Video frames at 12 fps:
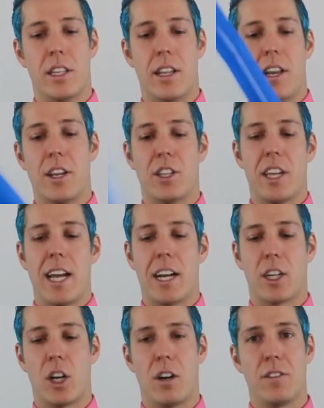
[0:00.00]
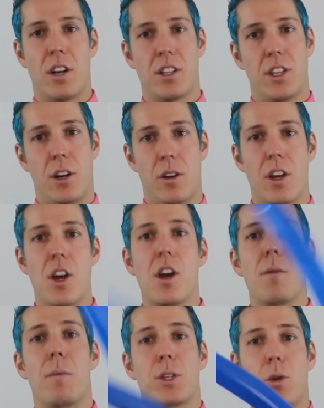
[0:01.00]
You can see it kind of curves on its own.
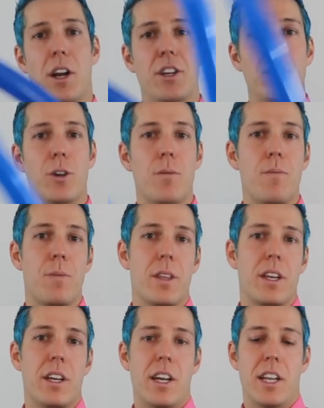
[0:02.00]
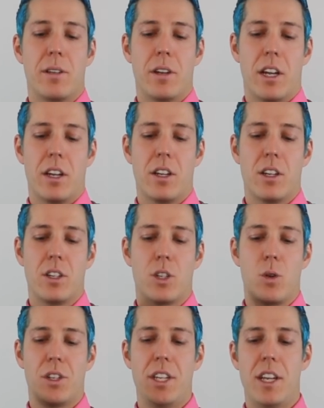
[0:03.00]
So what I do is I'm going to
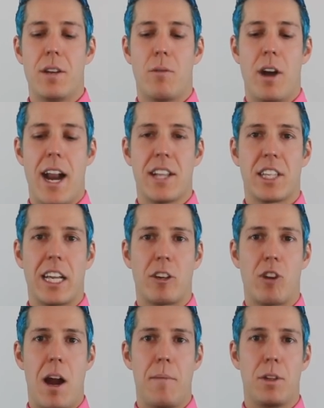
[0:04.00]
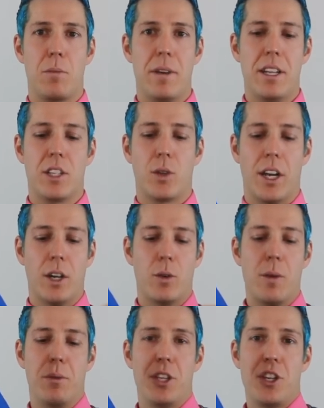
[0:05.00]
twist it, right hand's going to grab a little bit so I can
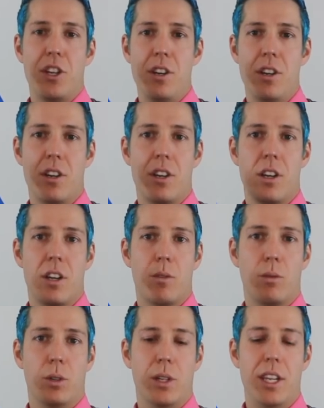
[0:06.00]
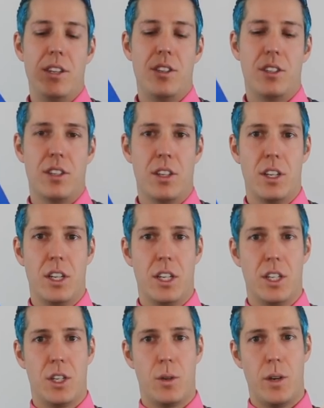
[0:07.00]
reposition, release,
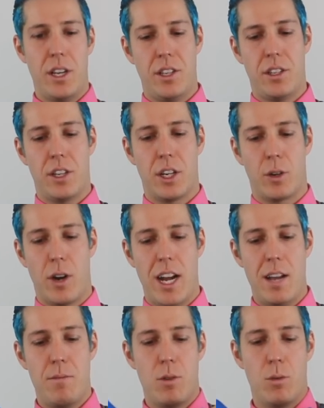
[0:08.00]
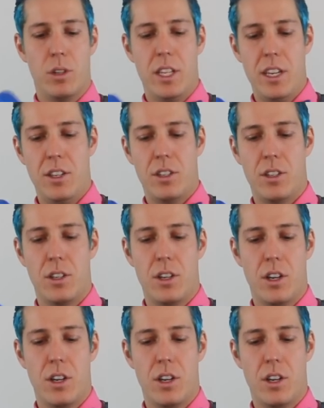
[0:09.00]
twist, grab, release,